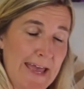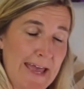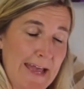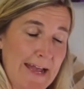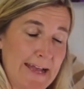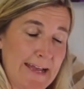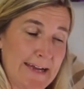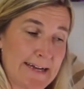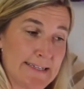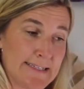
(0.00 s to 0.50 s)

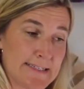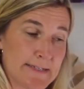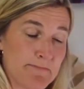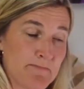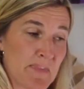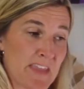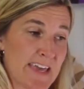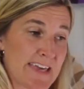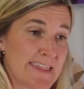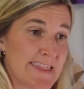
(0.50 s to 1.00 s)
And
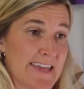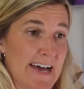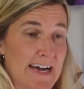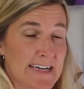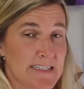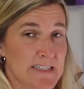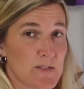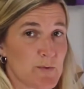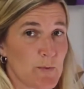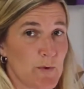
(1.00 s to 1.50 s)

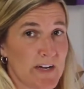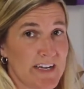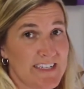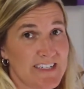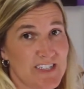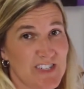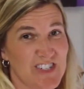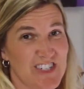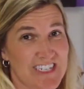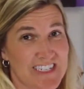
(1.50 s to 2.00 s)
that's
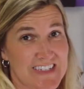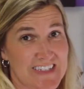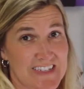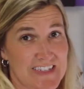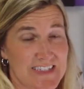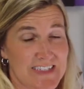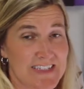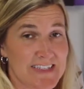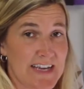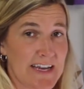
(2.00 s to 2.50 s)
what Jesus
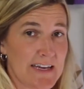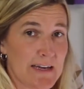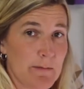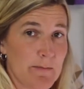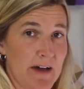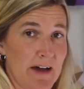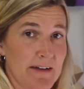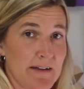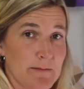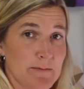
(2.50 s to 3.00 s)
is saying
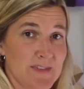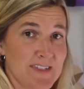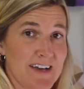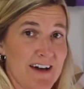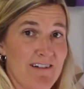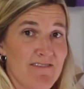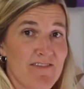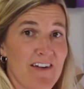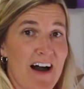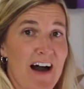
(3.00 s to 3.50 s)
about
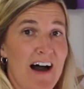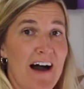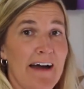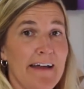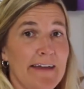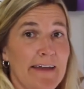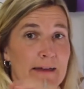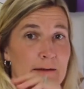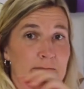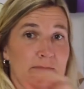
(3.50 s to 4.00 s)
himself. I
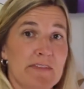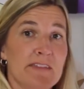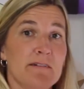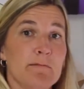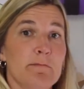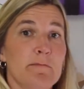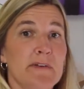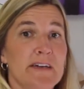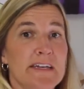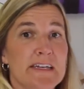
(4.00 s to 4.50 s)
am the
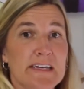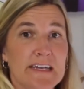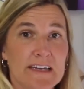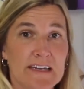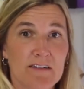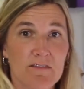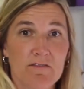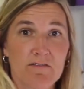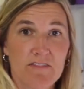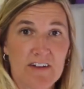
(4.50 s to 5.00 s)
big
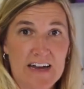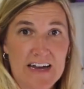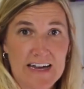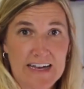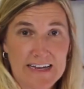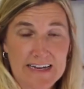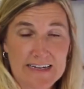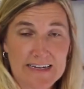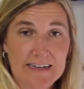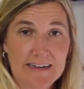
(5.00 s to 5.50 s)

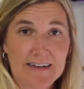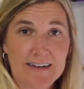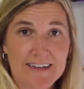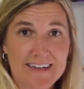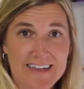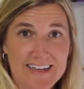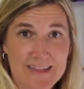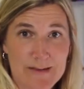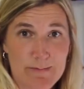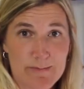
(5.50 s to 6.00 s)
vine
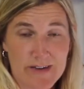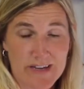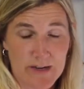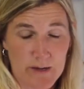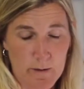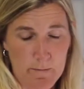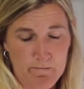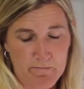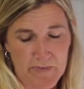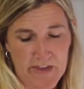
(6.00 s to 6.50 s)
in the middle.